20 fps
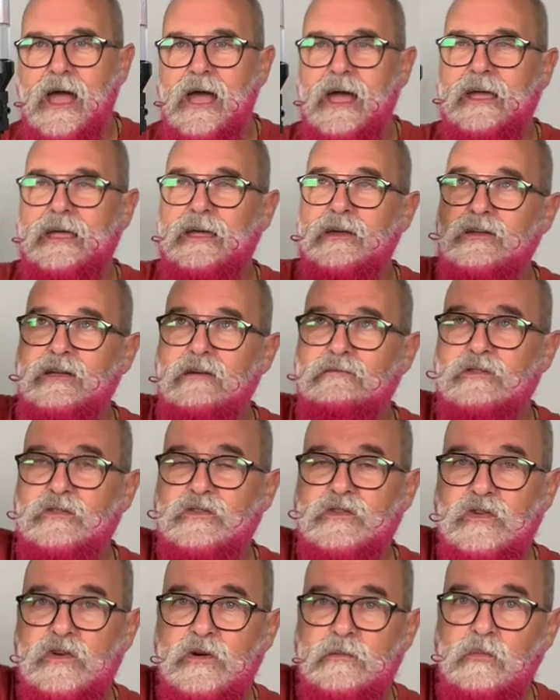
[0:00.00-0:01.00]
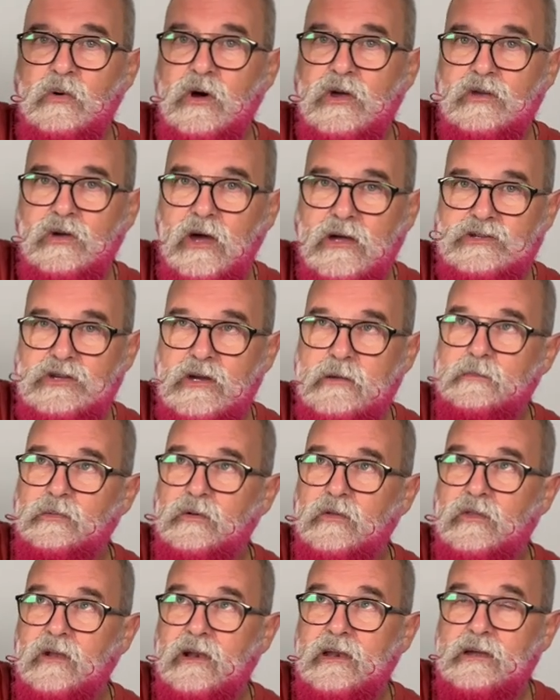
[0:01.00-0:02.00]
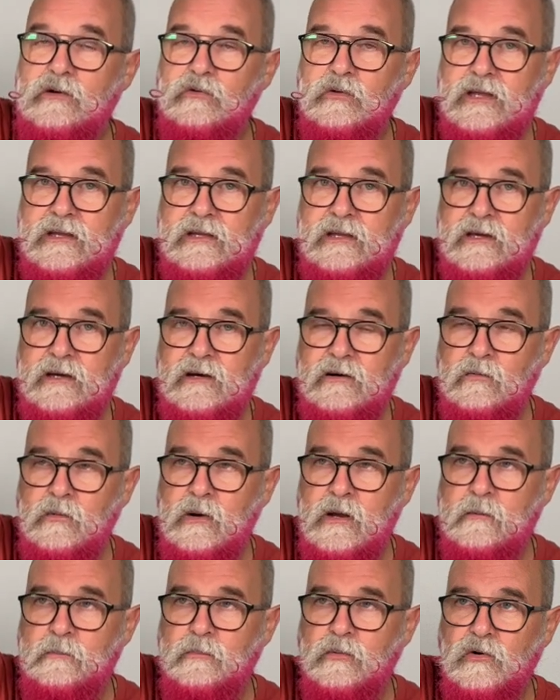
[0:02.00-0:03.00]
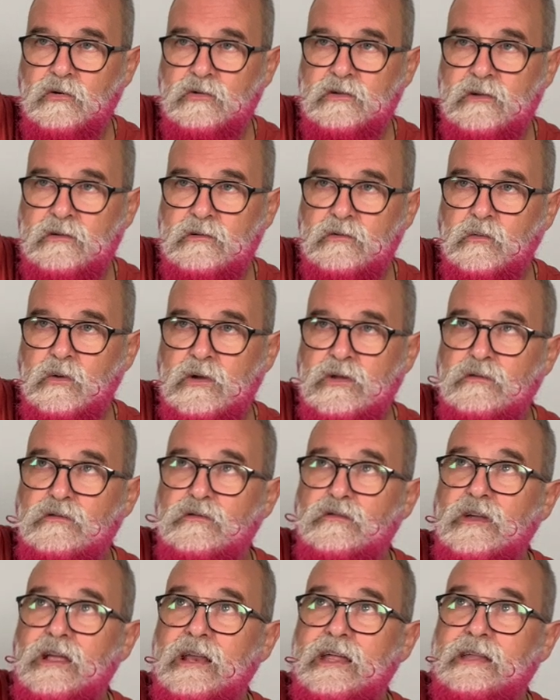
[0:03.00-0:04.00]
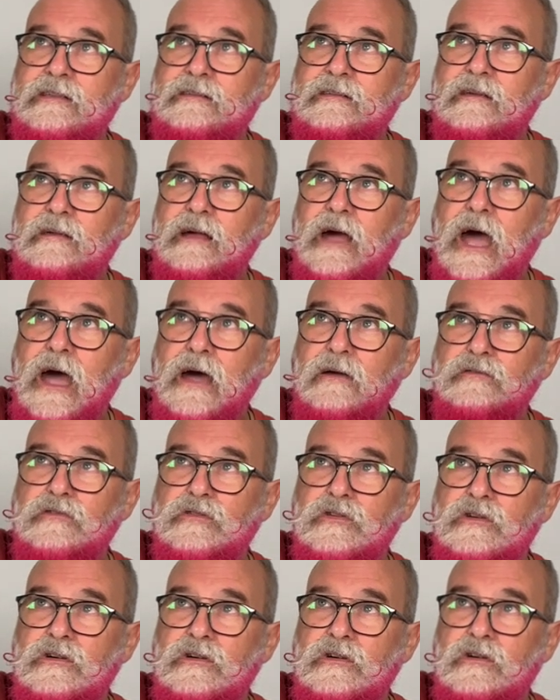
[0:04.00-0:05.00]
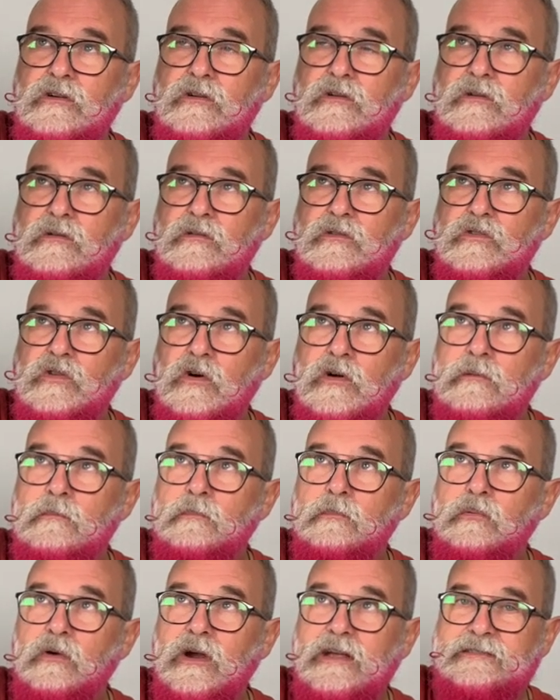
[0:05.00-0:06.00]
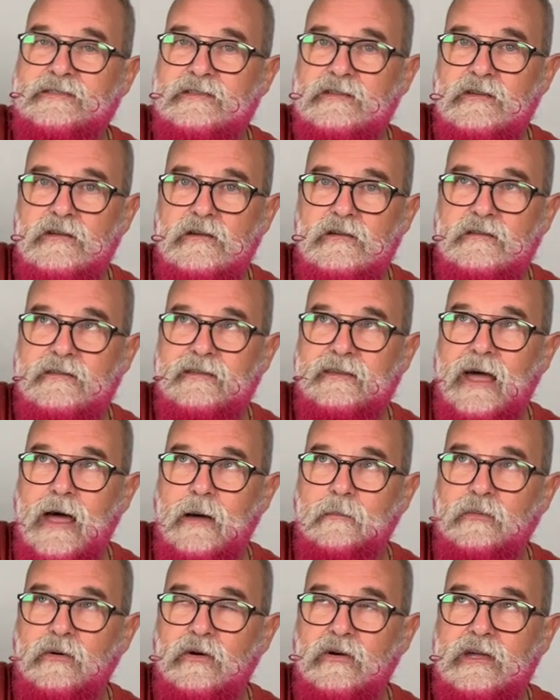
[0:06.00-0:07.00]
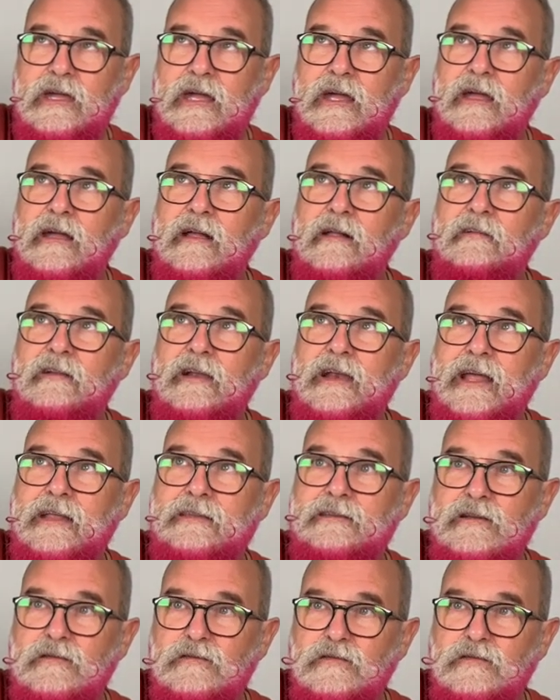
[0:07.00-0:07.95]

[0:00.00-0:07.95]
Here you have the tube where you actually put the liquid here. Really important, when you feel it, after, don't press the tap, okay? Let it